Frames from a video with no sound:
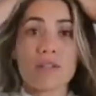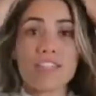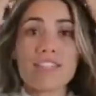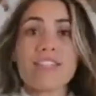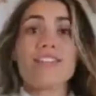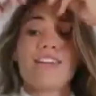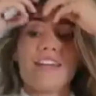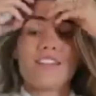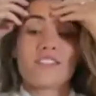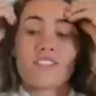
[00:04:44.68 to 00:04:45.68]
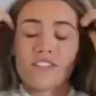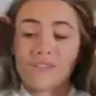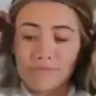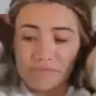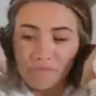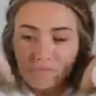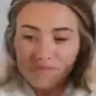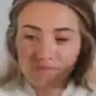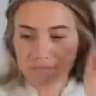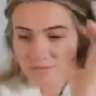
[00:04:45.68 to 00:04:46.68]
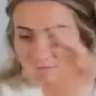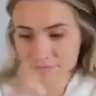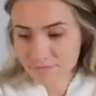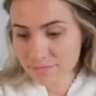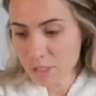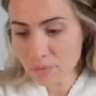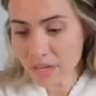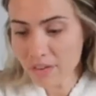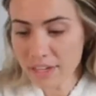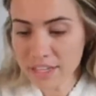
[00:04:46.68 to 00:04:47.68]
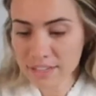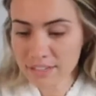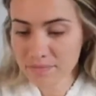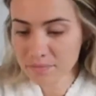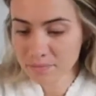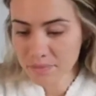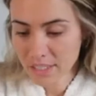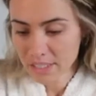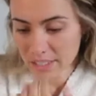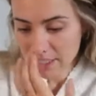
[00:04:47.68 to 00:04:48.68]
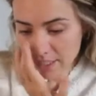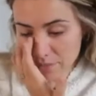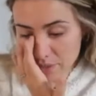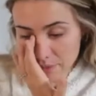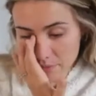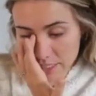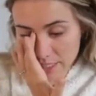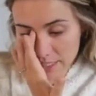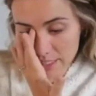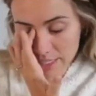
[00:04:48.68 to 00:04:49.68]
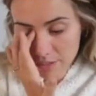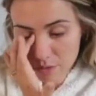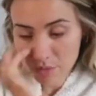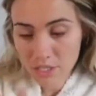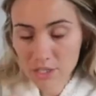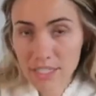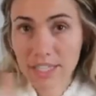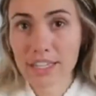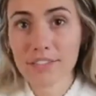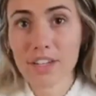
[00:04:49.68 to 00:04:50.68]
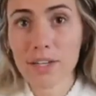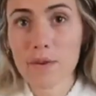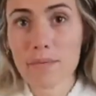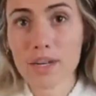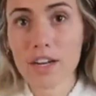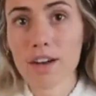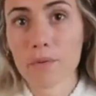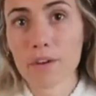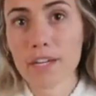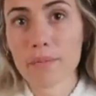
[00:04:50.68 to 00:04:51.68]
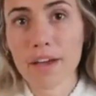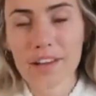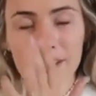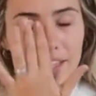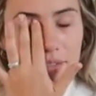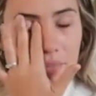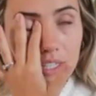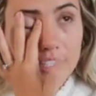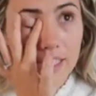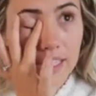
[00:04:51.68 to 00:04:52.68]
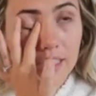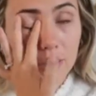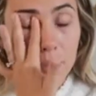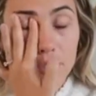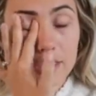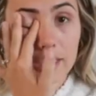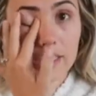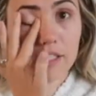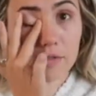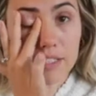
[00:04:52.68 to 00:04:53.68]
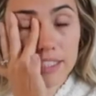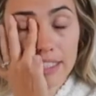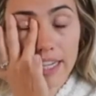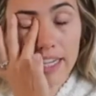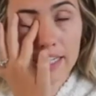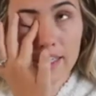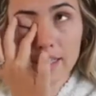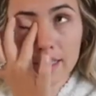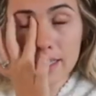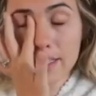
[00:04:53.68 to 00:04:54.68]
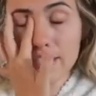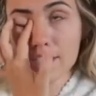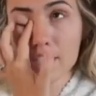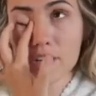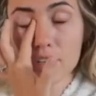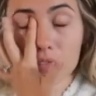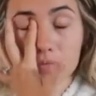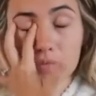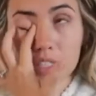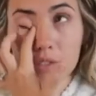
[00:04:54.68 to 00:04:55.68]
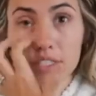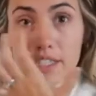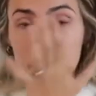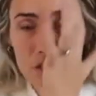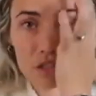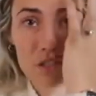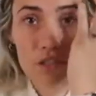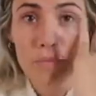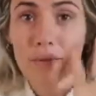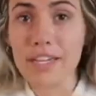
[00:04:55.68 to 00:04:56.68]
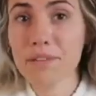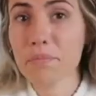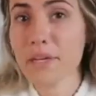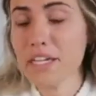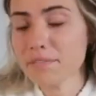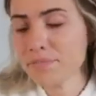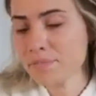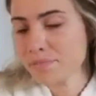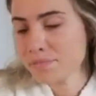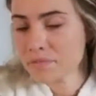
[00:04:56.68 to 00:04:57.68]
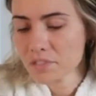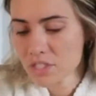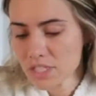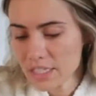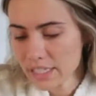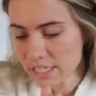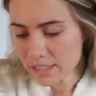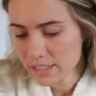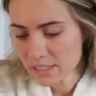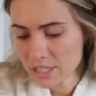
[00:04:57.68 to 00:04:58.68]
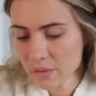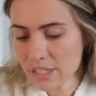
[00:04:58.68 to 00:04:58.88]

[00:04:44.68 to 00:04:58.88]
wanted to answer about it. And sometimes it's nice for me to just like get a video up and not worry about it because I like to post at least once a day. So I know it sounds stupid, but just to like do